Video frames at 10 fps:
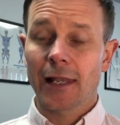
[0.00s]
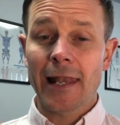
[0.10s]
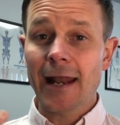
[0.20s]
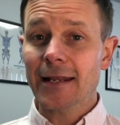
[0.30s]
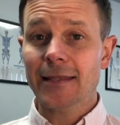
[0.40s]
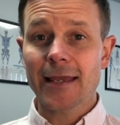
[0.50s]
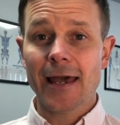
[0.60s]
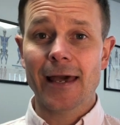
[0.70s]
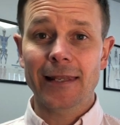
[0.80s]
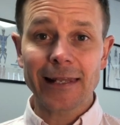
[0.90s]
letting the
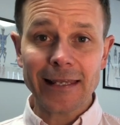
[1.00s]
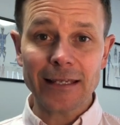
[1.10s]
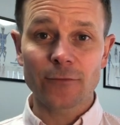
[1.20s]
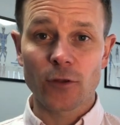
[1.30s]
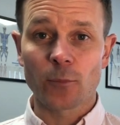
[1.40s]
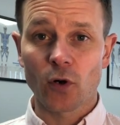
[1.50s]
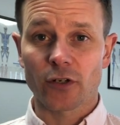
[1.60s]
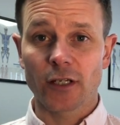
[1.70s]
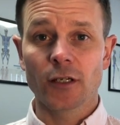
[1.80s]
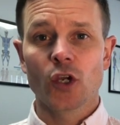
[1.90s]
air leave the
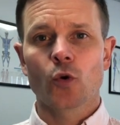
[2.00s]
body.